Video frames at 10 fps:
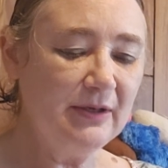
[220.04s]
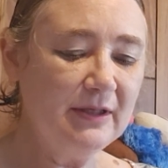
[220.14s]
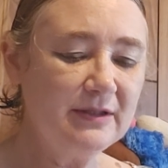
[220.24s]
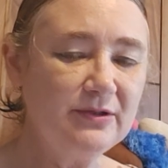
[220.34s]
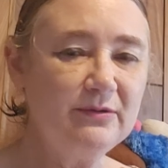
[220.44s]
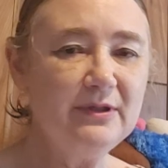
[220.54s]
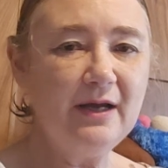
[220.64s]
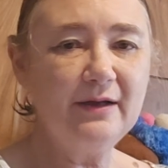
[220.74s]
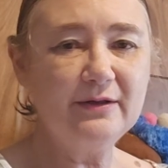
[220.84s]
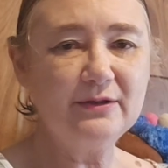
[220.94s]
his 2
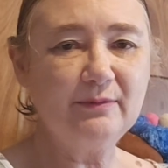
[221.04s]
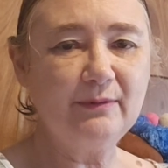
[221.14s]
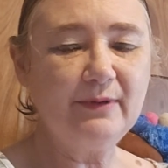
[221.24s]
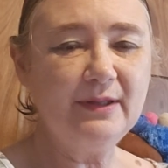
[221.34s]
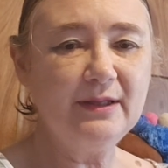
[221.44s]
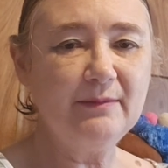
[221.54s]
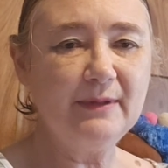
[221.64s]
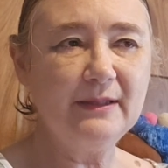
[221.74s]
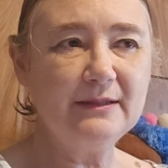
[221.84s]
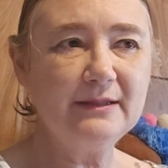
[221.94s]
daughters went with him,
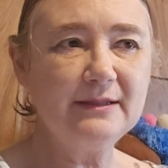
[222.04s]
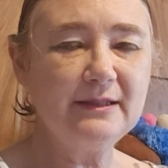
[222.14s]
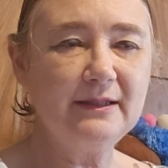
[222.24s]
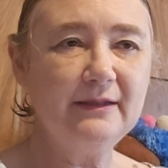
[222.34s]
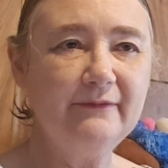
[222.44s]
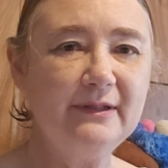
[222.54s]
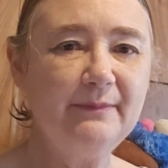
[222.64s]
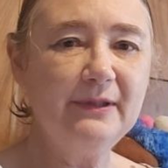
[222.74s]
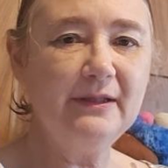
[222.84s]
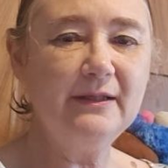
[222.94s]
and it says they lived up
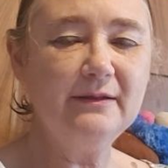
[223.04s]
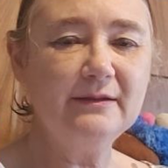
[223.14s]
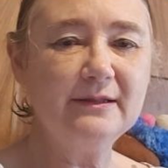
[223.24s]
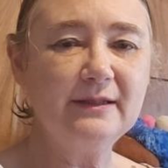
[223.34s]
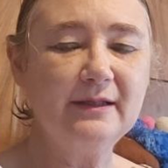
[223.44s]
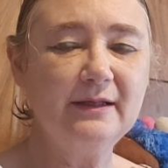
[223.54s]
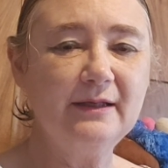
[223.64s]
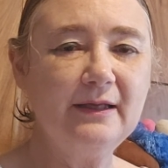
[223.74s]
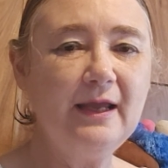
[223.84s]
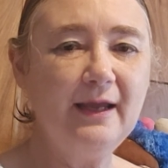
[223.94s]
in the hills in the
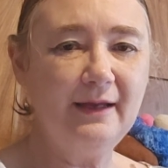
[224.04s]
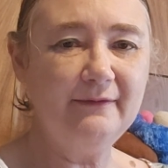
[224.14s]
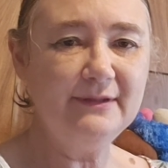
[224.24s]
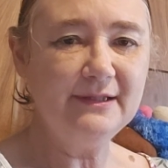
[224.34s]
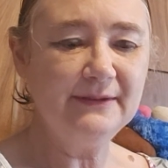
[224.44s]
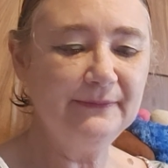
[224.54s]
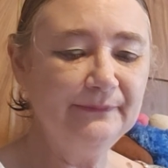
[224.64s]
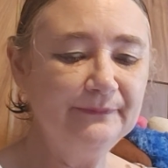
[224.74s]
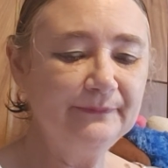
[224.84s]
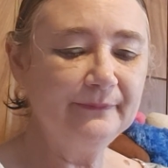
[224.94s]
caves.
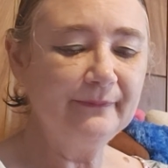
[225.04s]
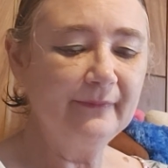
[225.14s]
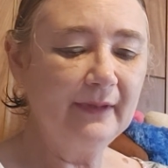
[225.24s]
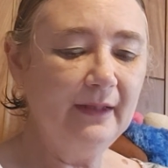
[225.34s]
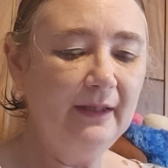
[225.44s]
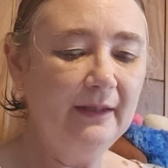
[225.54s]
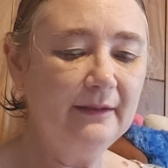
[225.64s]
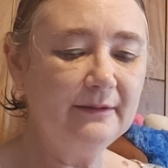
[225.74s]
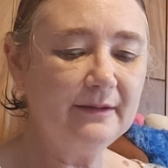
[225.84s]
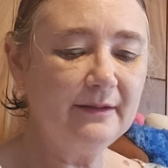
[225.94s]

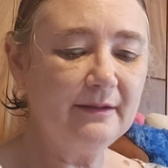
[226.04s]
And